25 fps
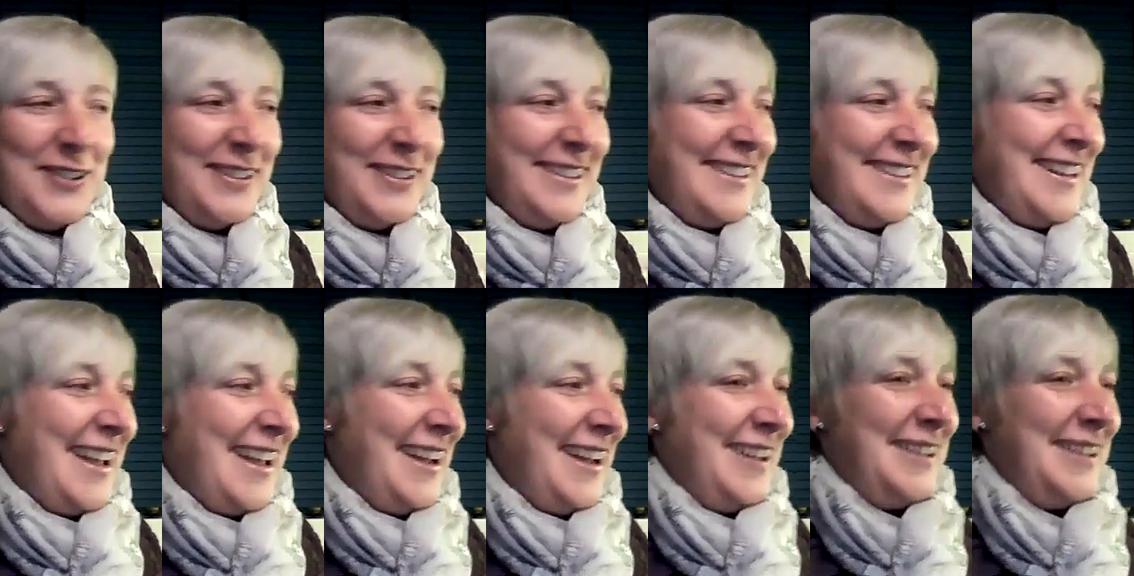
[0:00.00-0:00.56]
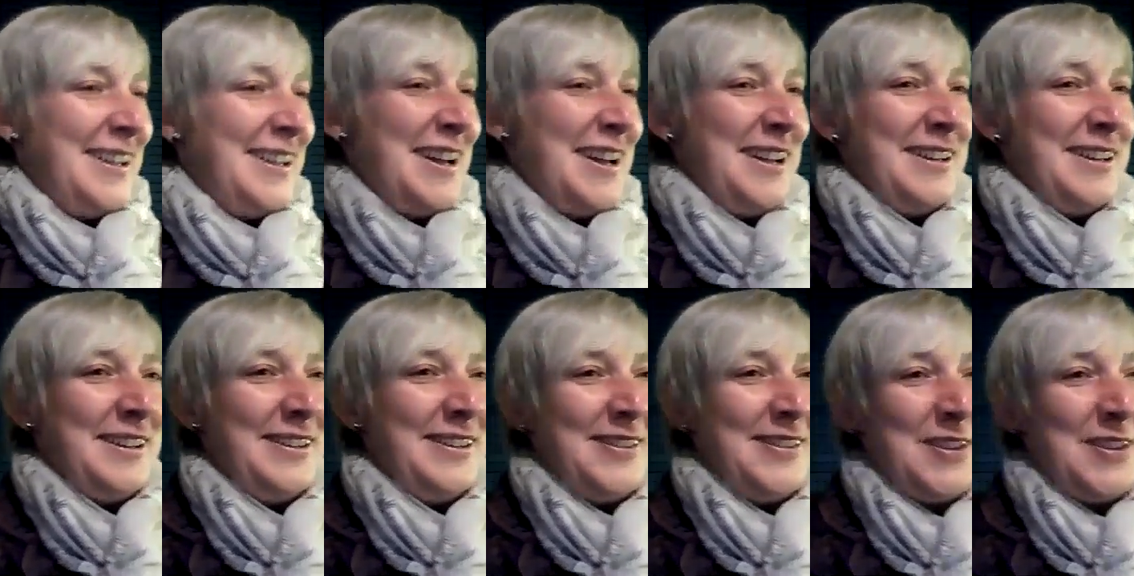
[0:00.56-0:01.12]
and
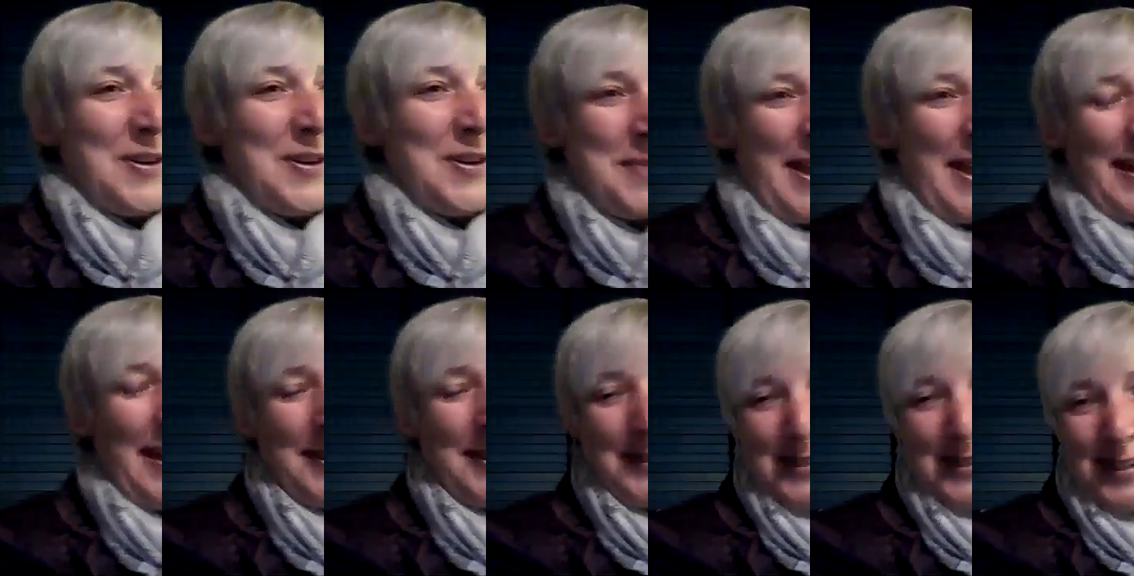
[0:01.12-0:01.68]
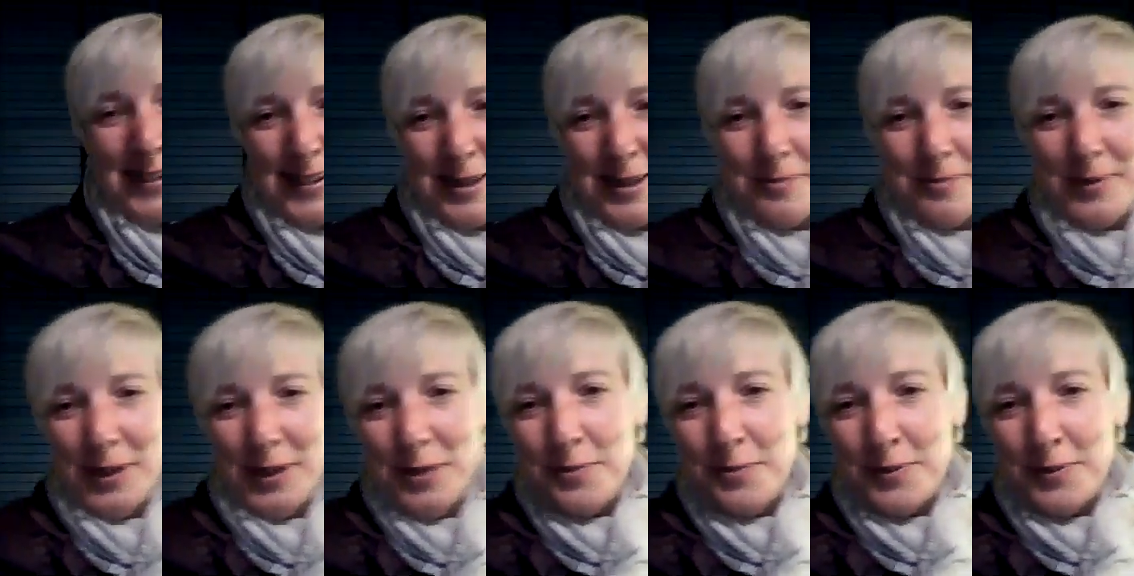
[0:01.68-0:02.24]
learn about the
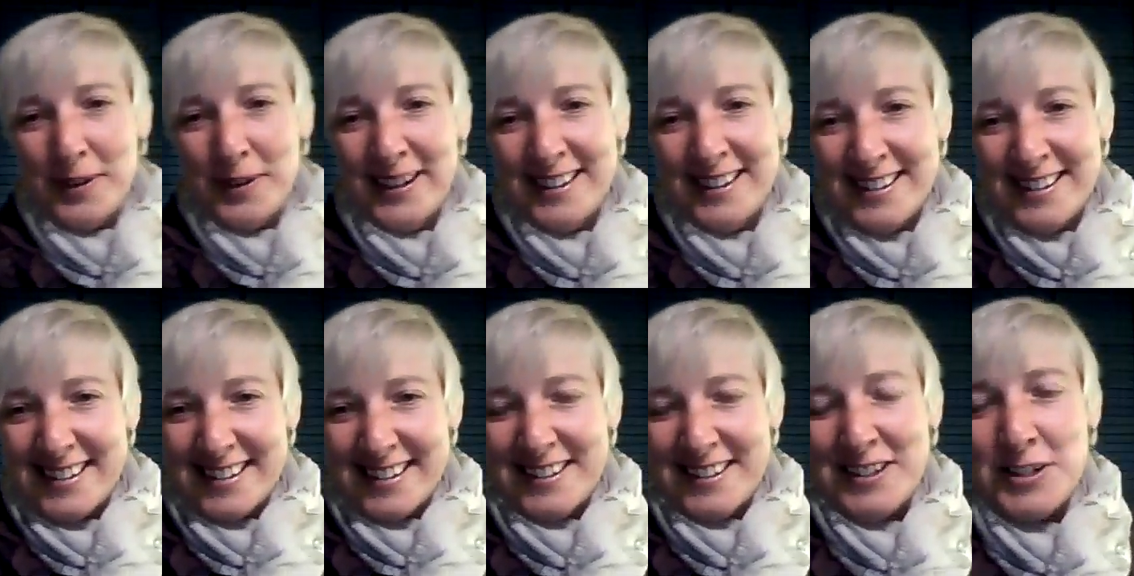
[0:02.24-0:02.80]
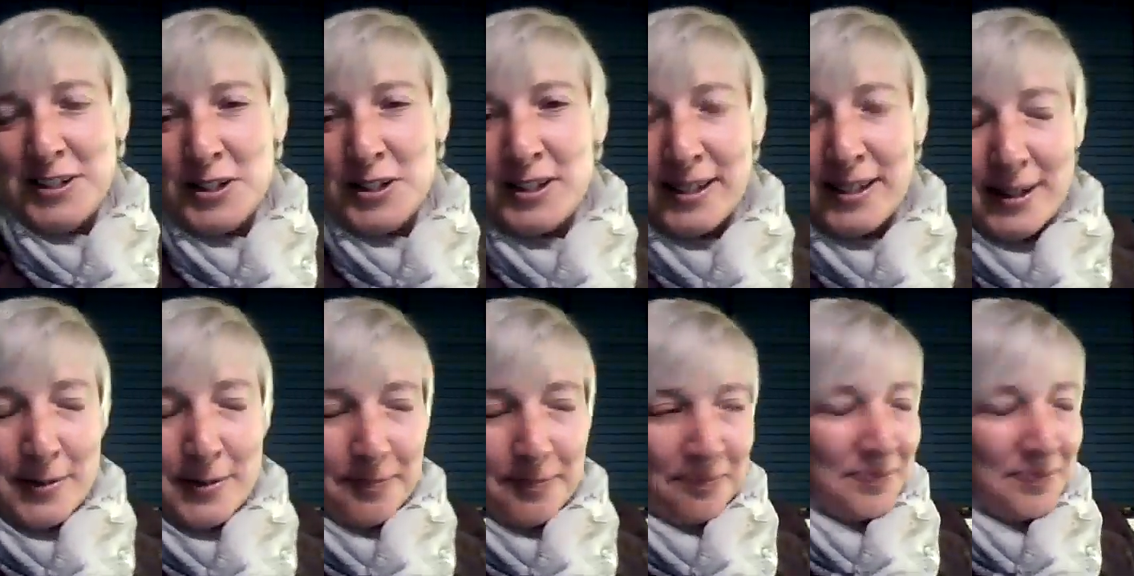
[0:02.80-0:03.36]
blueprints. And
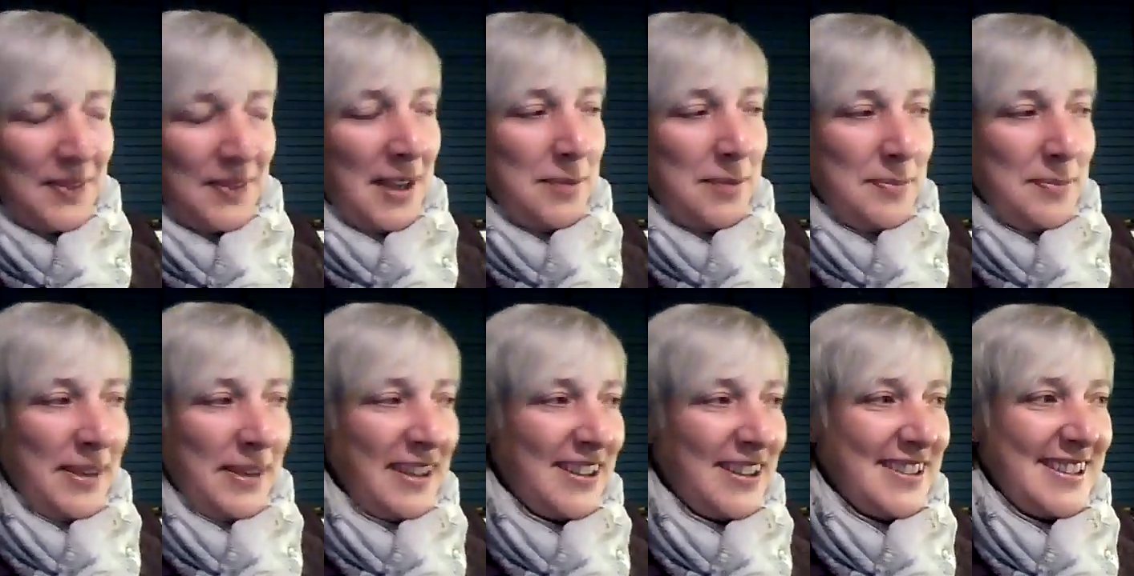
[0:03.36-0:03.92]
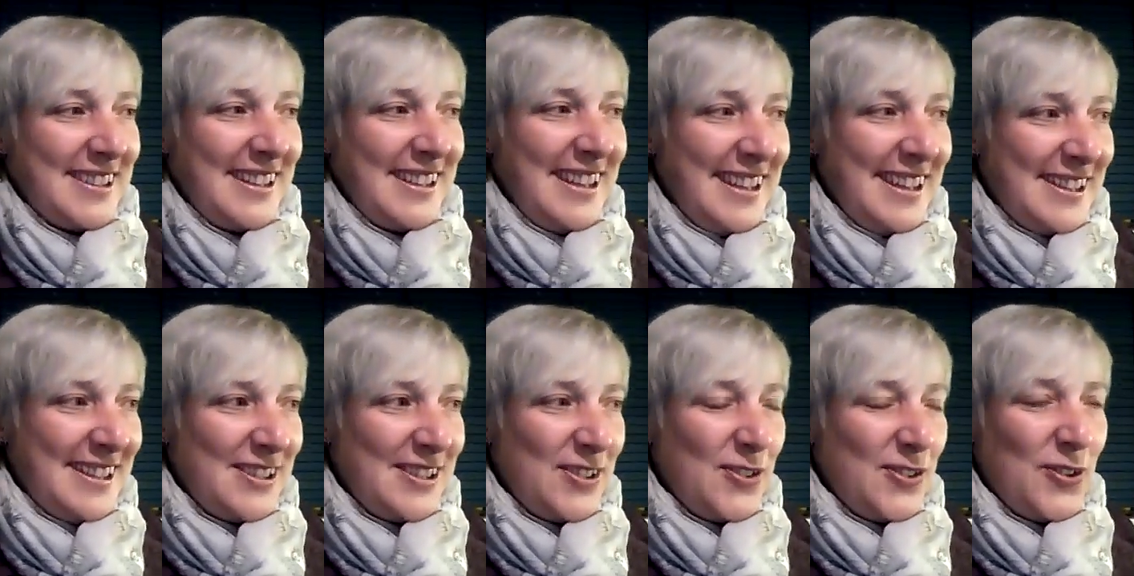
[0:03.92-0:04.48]
because it
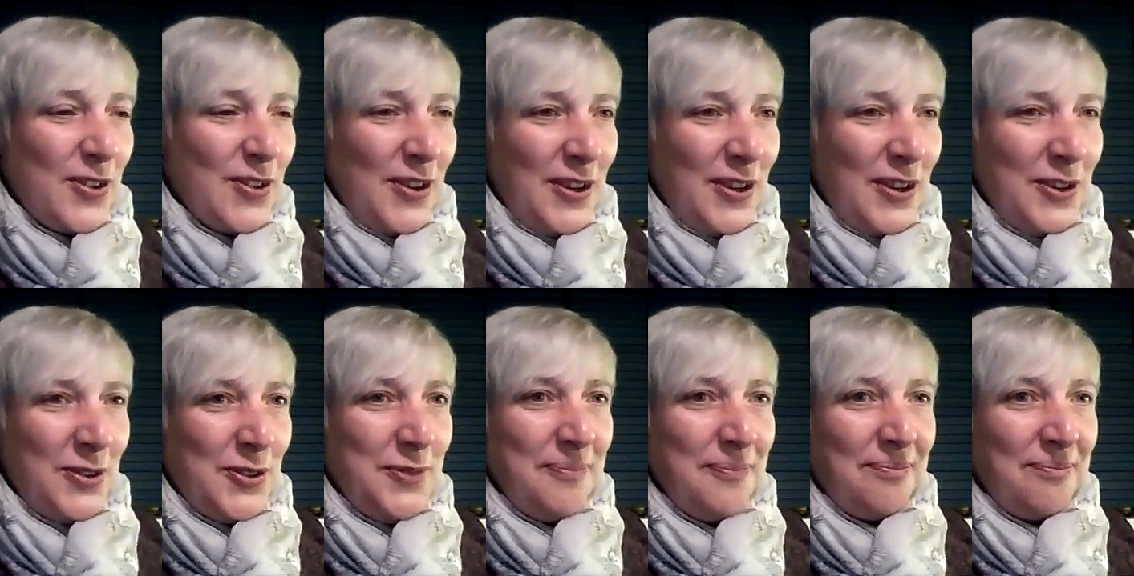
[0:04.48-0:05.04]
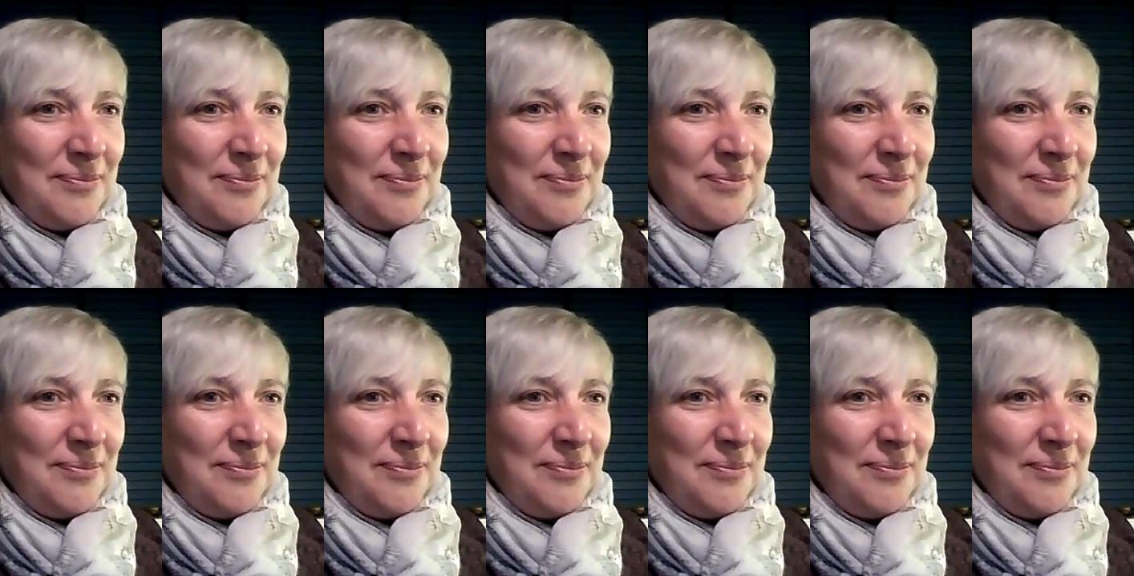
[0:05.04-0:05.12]
is true,